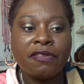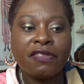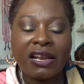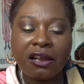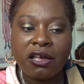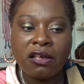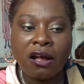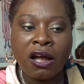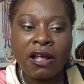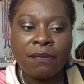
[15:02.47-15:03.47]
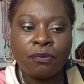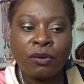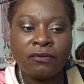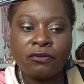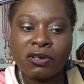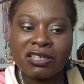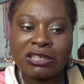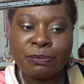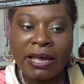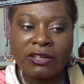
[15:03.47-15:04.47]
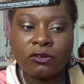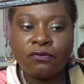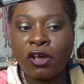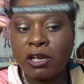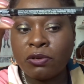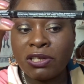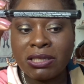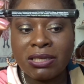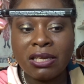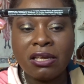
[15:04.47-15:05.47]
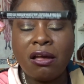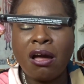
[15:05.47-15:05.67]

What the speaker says: Then I went through a spate sort of early on in the year.